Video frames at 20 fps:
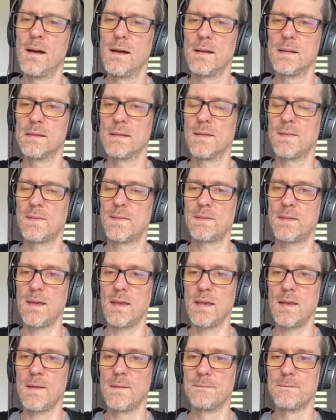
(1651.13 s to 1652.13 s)
Let's
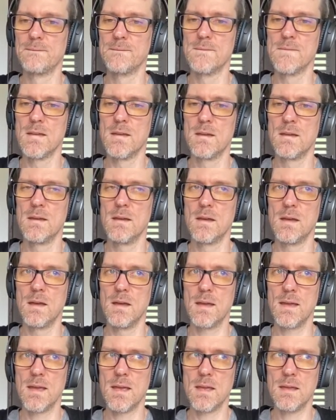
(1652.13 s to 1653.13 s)
see.
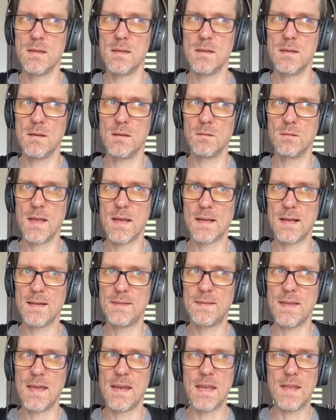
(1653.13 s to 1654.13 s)
Like I
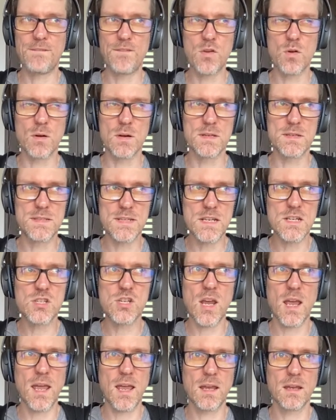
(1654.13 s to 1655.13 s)
said, if you're
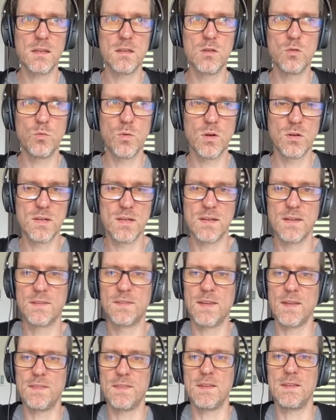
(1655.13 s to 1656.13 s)
DJing, you will need to
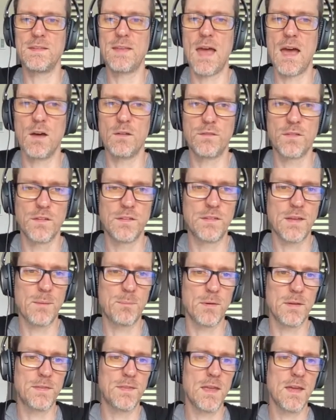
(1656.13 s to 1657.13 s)
set these out for
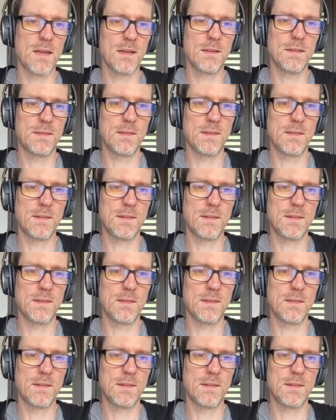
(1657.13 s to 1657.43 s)
separate things.